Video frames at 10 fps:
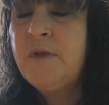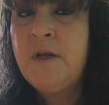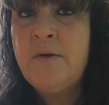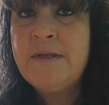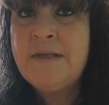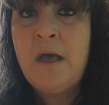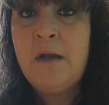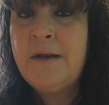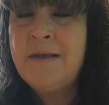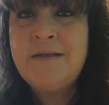you know, it is the
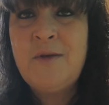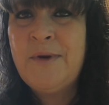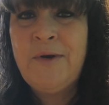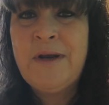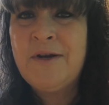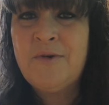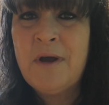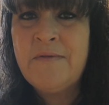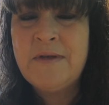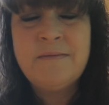holidays, so don't be drinking and
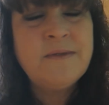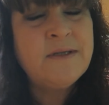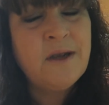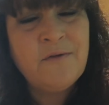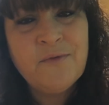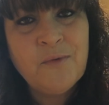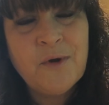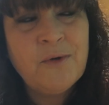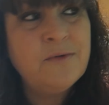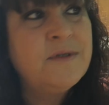driving. Stay off the
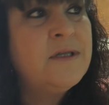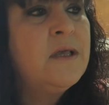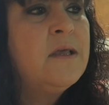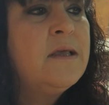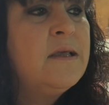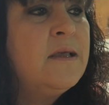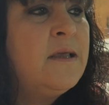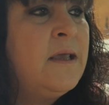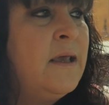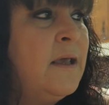roads.
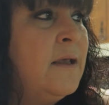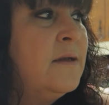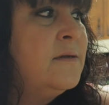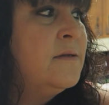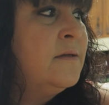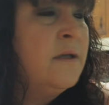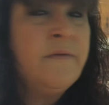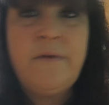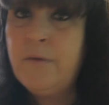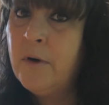And
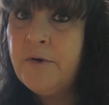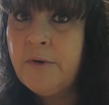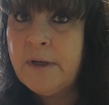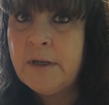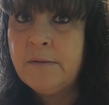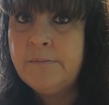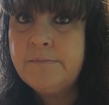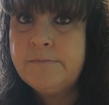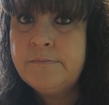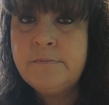if you are drinking,
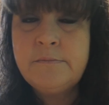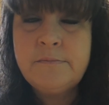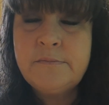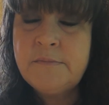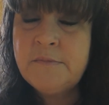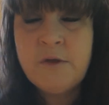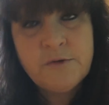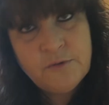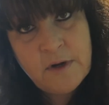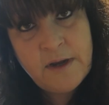
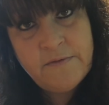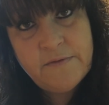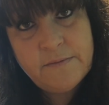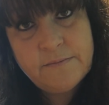don't drive.